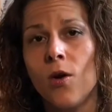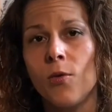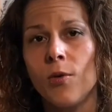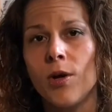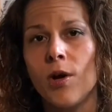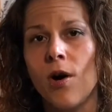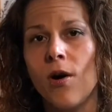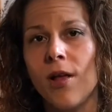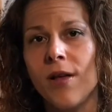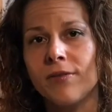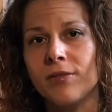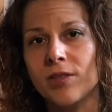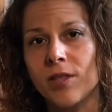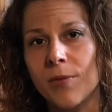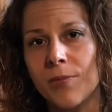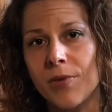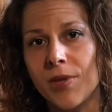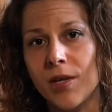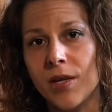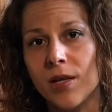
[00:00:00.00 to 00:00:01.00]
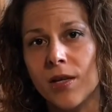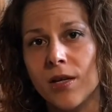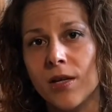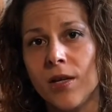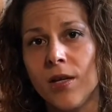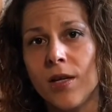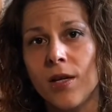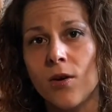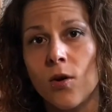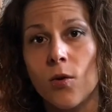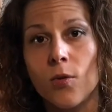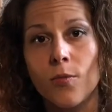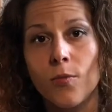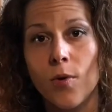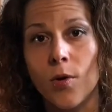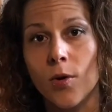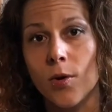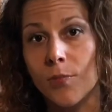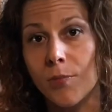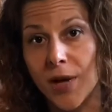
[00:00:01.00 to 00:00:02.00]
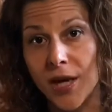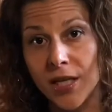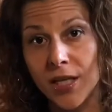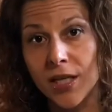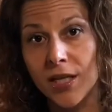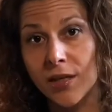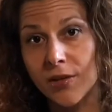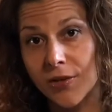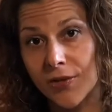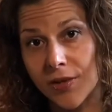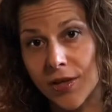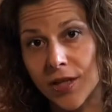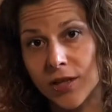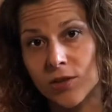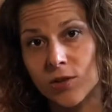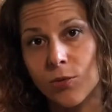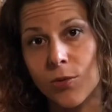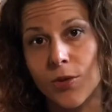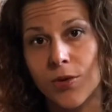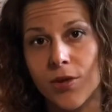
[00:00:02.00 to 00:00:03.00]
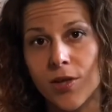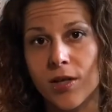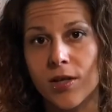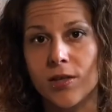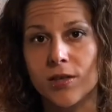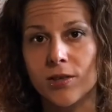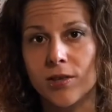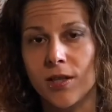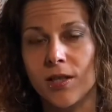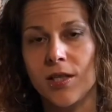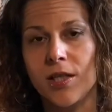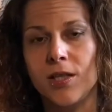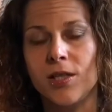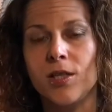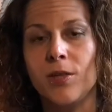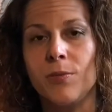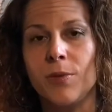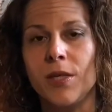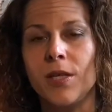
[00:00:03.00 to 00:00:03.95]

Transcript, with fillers: We all have something or many things within us that need to be